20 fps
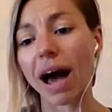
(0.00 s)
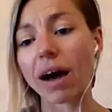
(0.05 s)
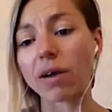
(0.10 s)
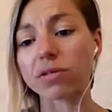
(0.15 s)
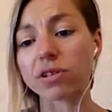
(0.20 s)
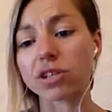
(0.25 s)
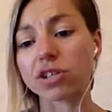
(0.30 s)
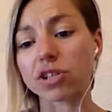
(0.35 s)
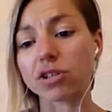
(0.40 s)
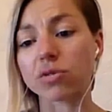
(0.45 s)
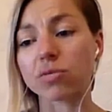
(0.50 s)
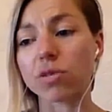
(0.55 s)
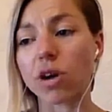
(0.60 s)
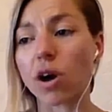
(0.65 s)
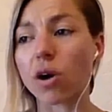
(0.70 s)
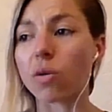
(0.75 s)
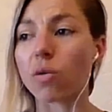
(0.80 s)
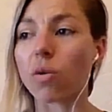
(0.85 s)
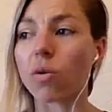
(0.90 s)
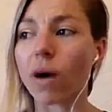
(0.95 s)
So how did
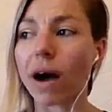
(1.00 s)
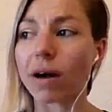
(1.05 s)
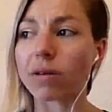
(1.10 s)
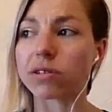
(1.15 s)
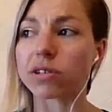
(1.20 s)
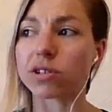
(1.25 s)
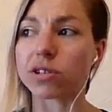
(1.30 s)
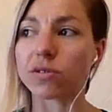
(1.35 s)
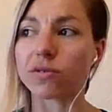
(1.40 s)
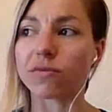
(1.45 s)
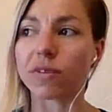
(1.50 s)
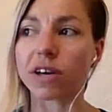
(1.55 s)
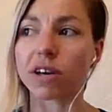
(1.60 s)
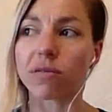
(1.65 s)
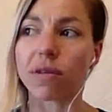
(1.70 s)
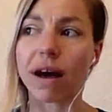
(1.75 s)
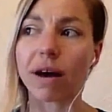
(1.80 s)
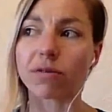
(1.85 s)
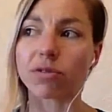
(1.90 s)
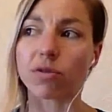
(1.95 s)
you know, or how did you
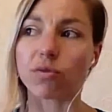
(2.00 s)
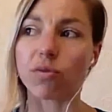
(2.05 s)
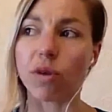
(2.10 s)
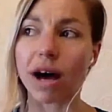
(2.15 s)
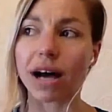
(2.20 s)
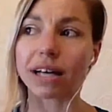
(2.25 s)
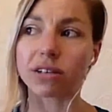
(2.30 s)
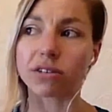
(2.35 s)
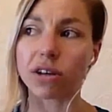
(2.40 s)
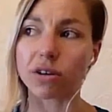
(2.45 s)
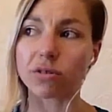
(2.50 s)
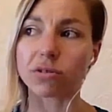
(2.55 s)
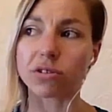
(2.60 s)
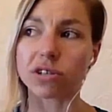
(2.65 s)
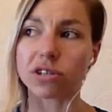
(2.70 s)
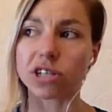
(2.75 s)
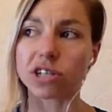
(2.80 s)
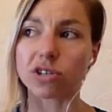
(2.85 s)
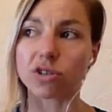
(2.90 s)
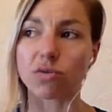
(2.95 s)
figure out the right
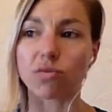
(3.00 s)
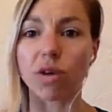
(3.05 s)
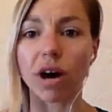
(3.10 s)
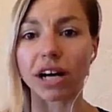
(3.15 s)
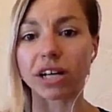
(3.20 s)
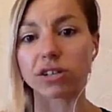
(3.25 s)
dosages,